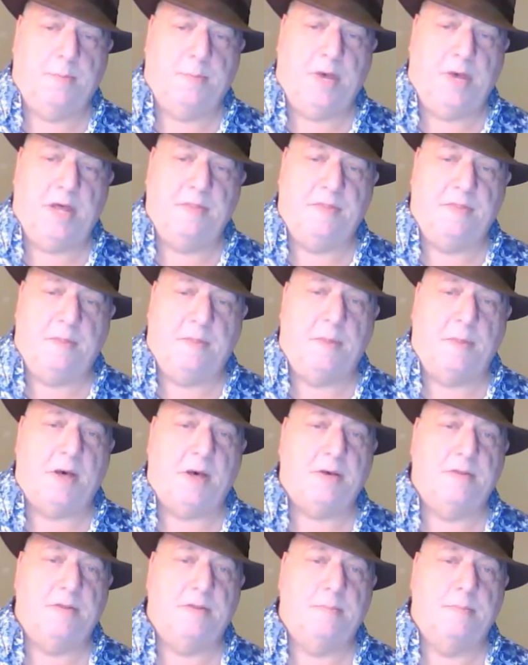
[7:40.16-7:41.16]
But the
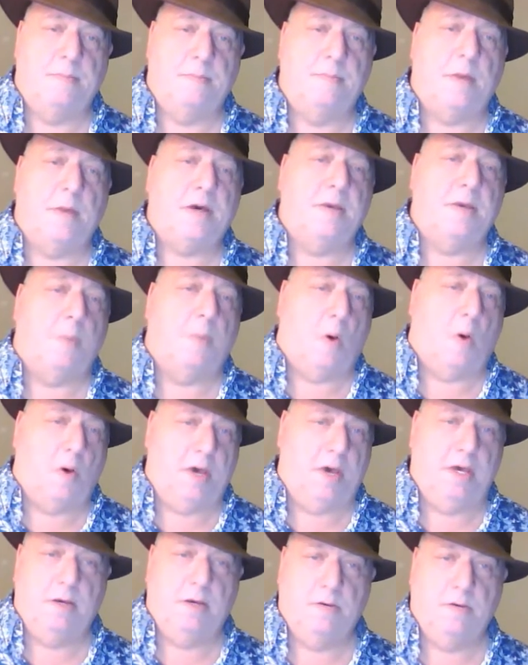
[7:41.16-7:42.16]
monkey
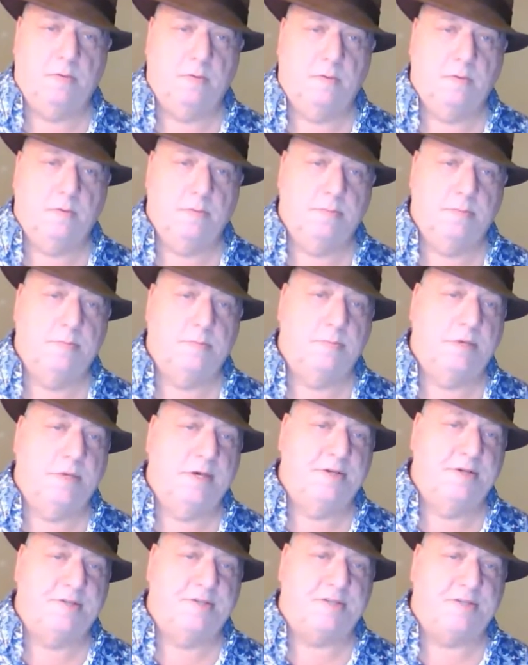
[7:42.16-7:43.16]
boy,
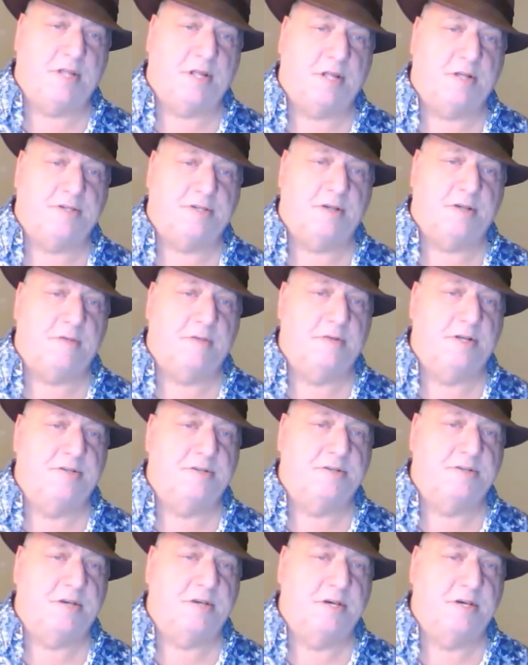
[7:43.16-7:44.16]
his little
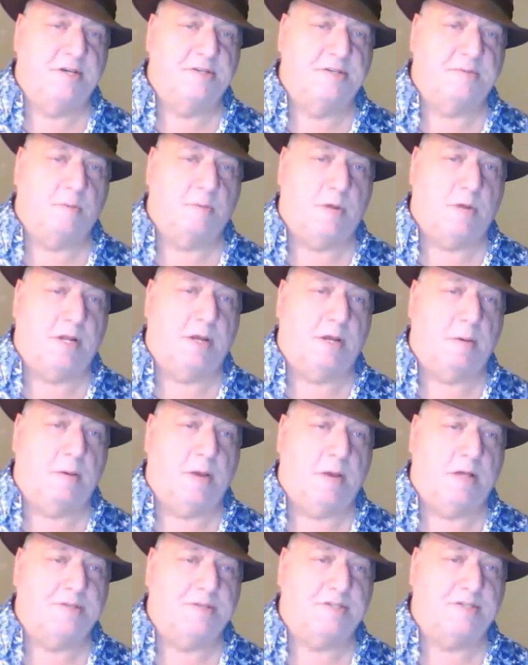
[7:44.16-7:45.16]
servant is running
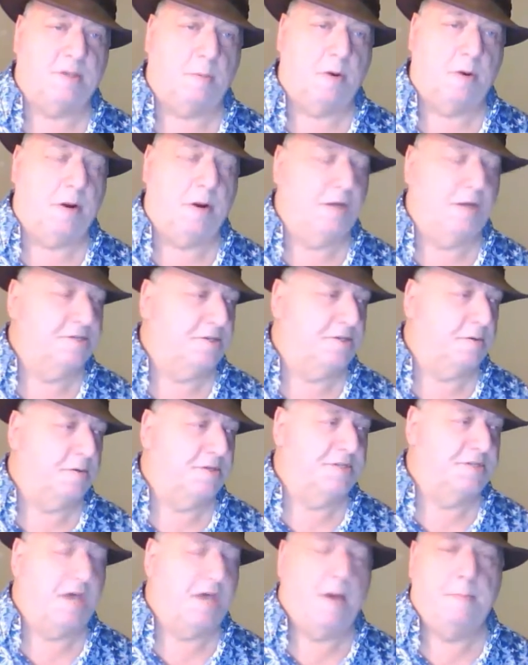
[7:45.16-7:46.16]
around somewhere, and
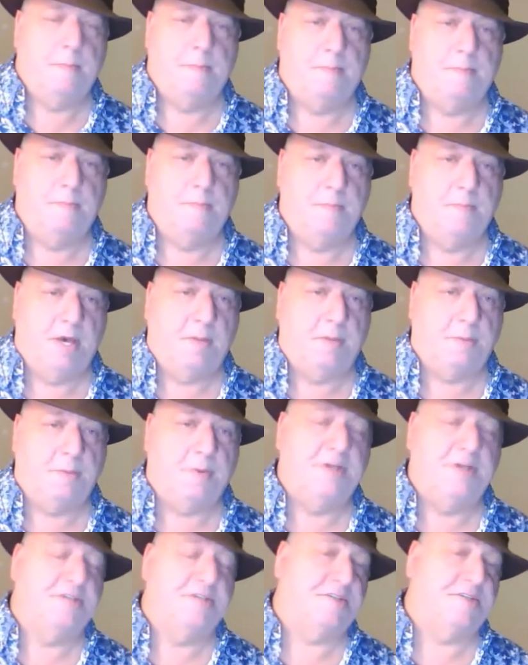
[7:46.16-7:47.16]
so is that
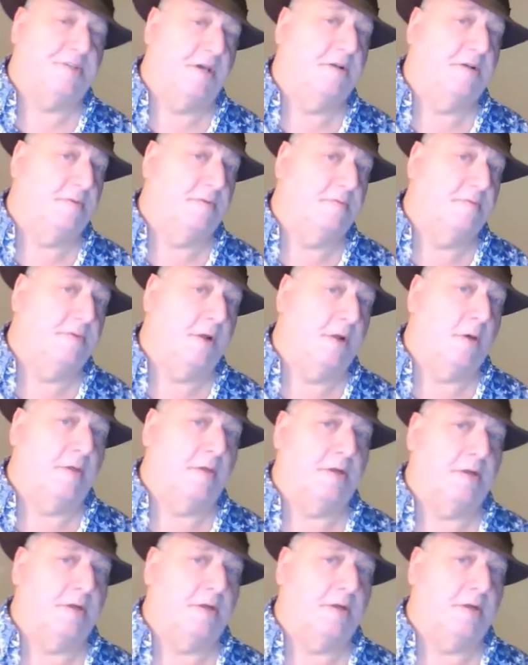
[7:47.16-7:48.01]
big priest that, you